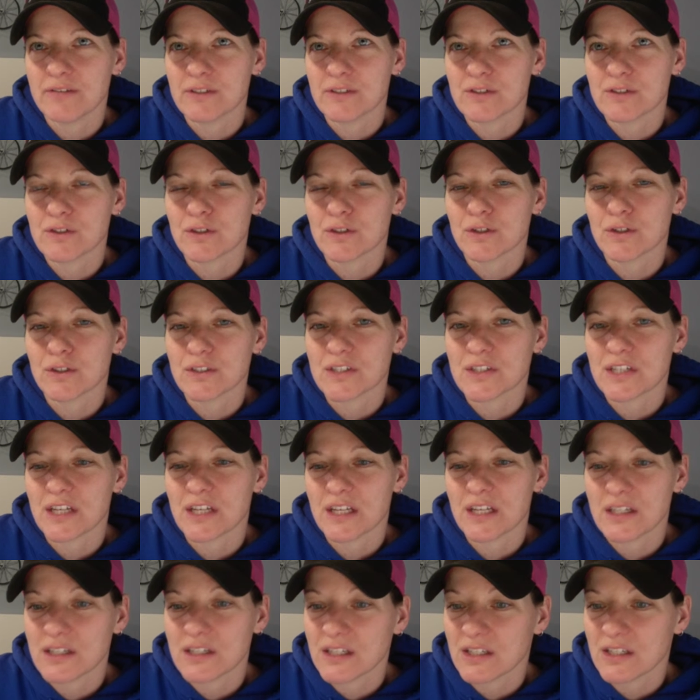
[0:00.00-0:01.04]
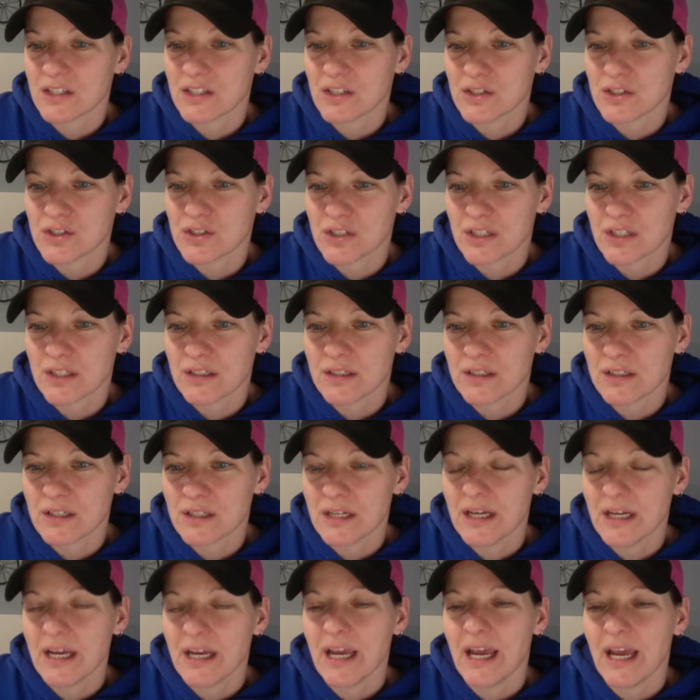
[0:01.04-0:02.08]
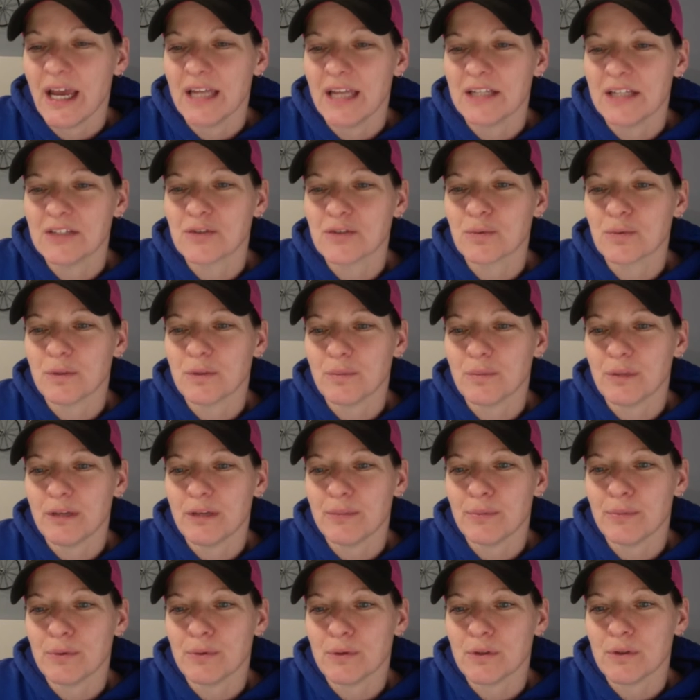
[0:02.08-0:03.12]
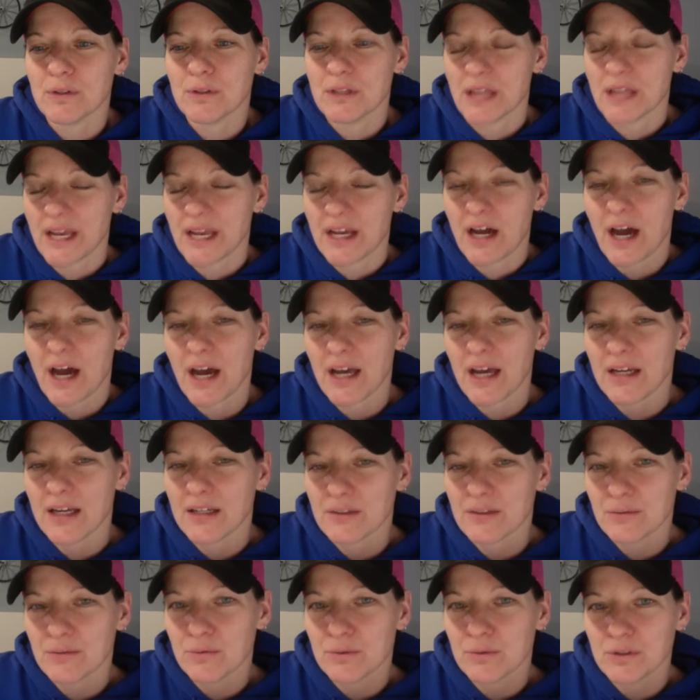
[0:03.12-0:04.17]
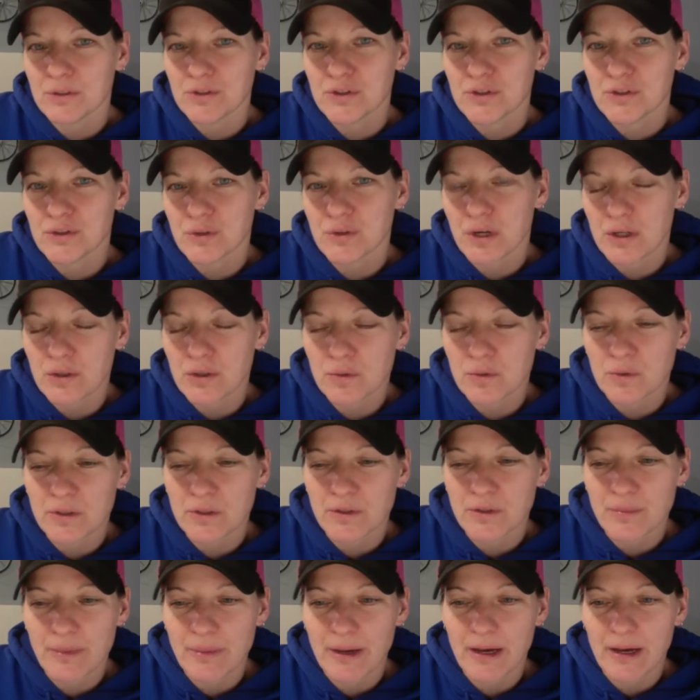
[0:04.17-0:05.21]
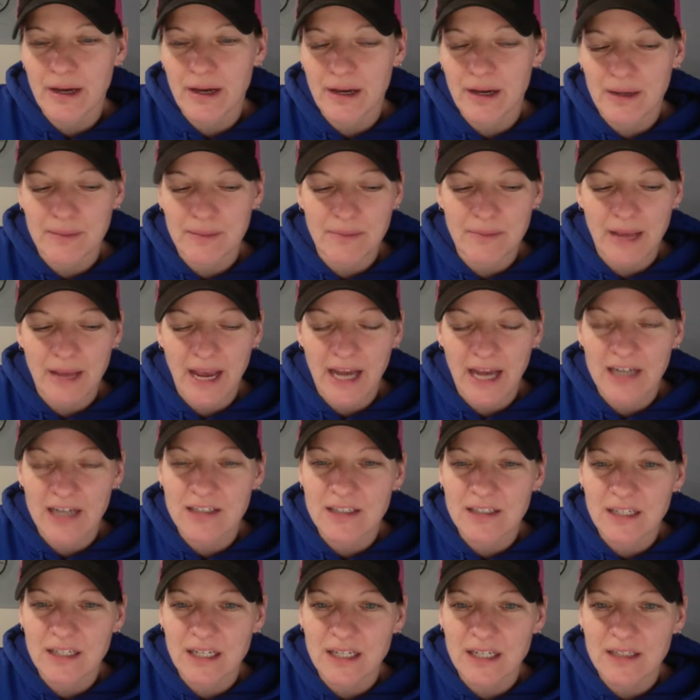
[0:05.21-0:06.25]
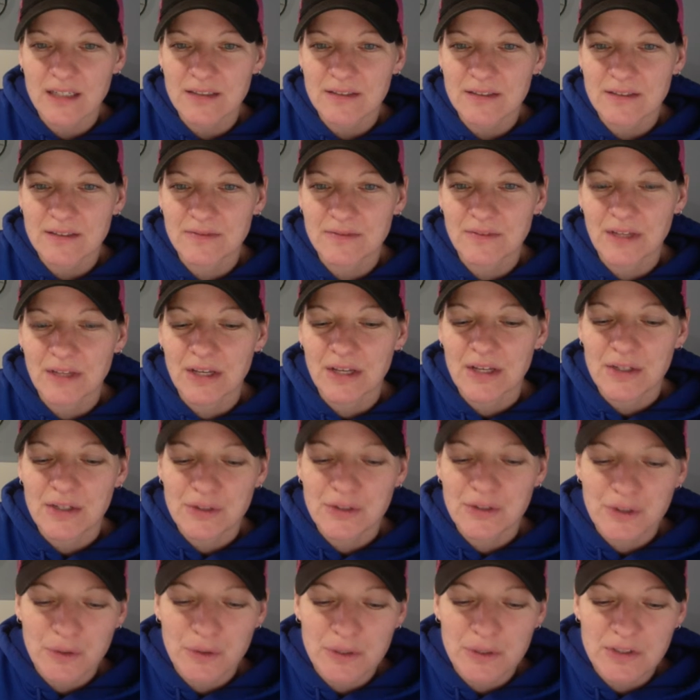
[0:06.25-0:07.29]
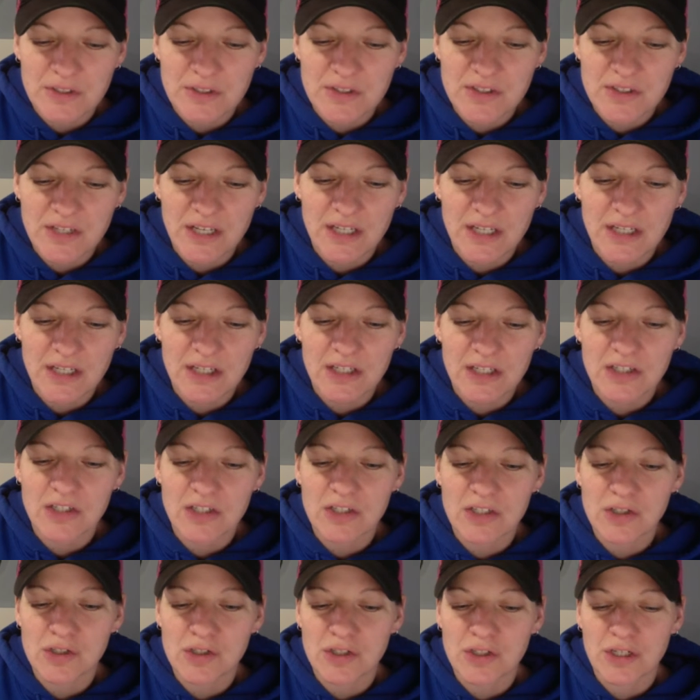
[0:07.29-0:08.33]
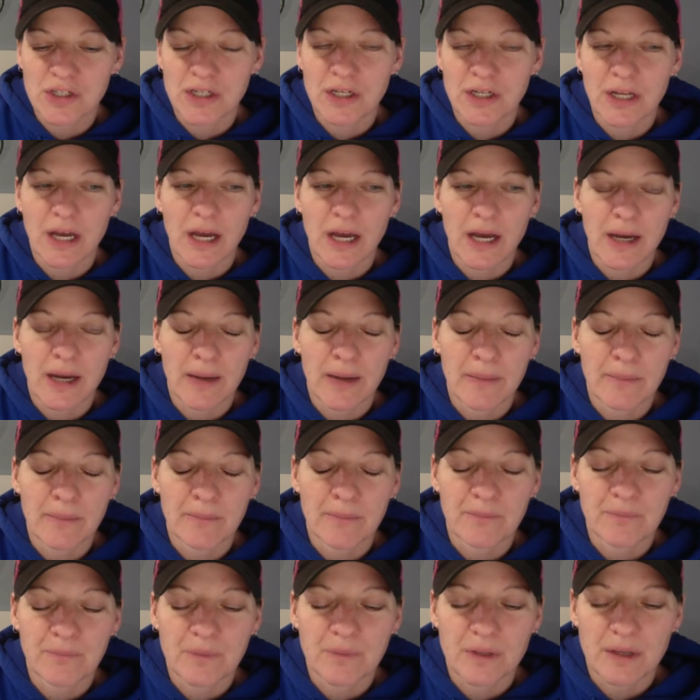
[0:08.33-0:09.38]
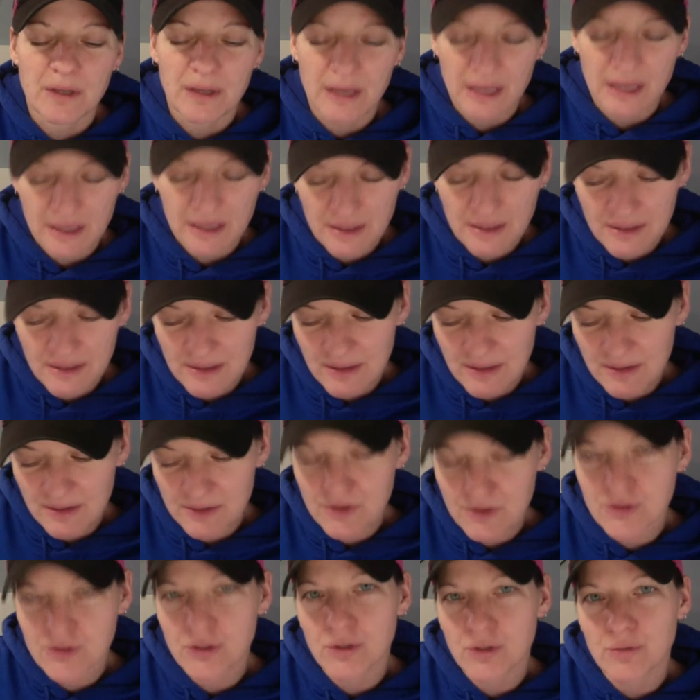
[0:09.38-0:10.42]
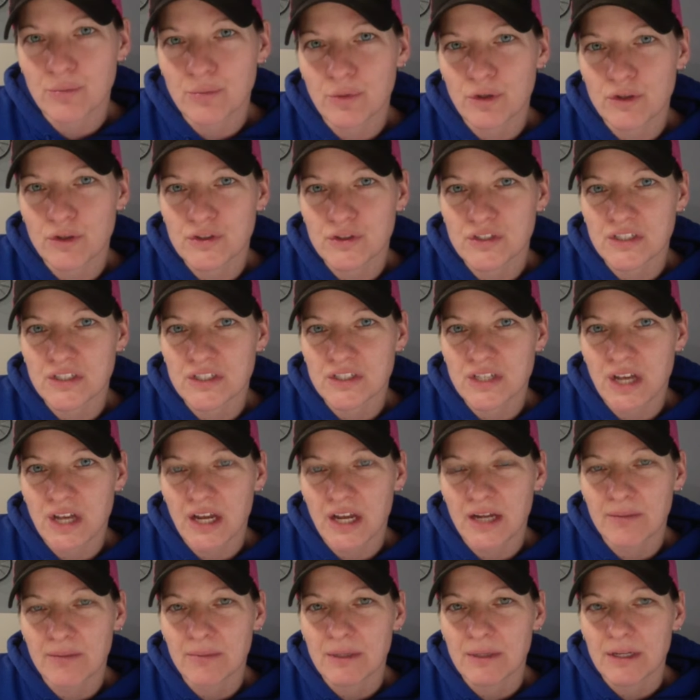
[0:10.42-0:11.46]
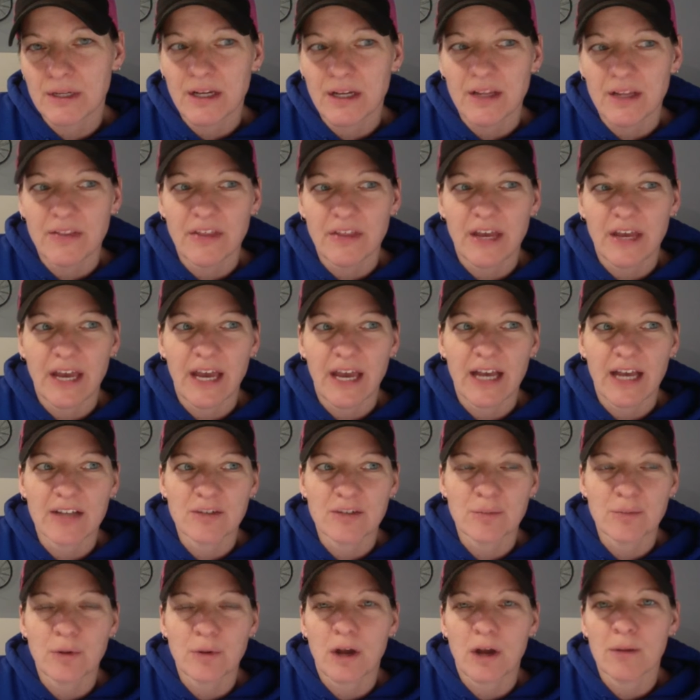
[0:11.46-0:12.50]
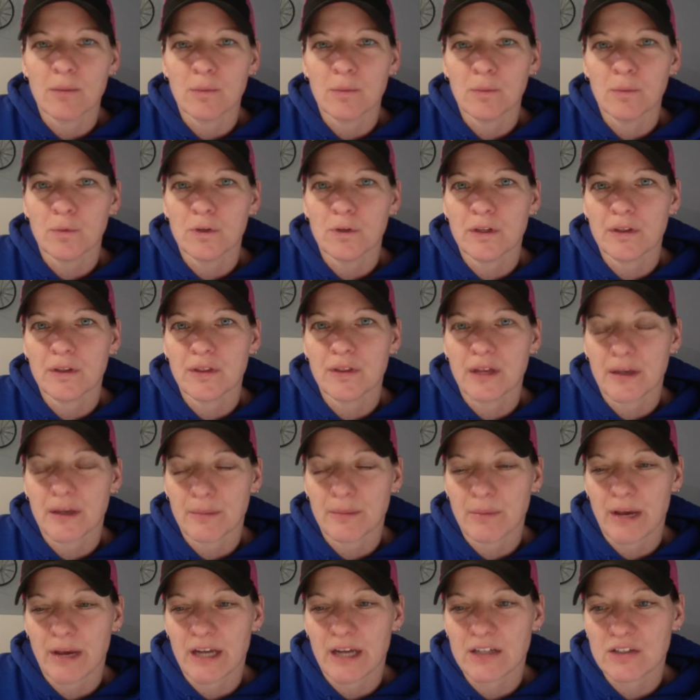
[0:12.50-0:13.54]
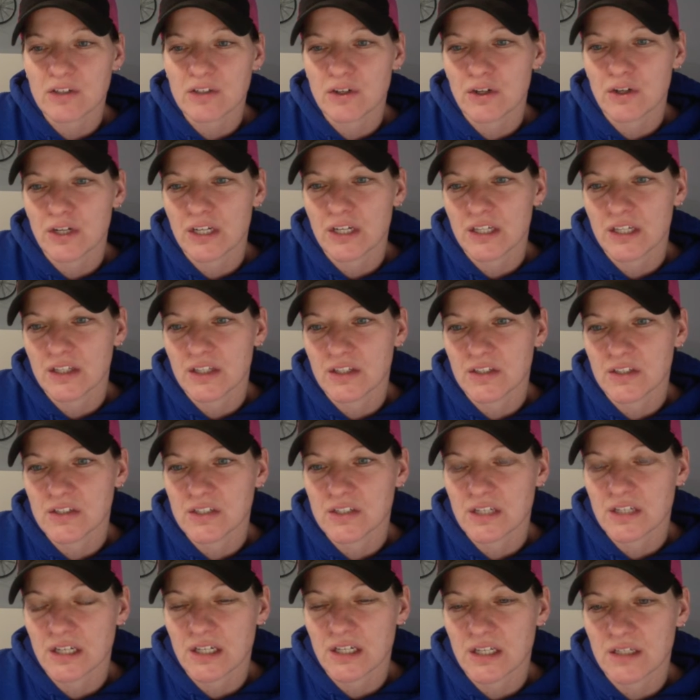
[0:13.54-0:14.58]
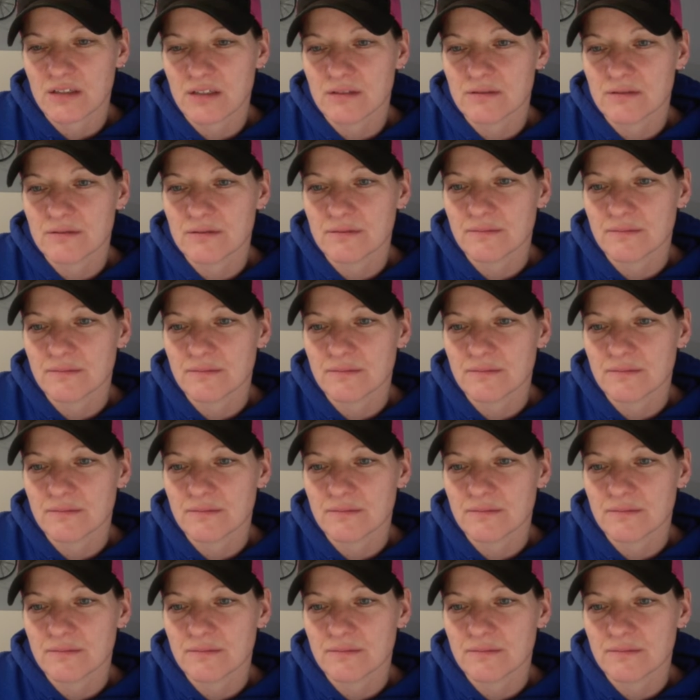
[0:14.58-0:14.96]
a certain skin condition. And it's when people, like I was struggle with acne. So it's a skin condition, a certain person type that has problem with bacteria in the skin.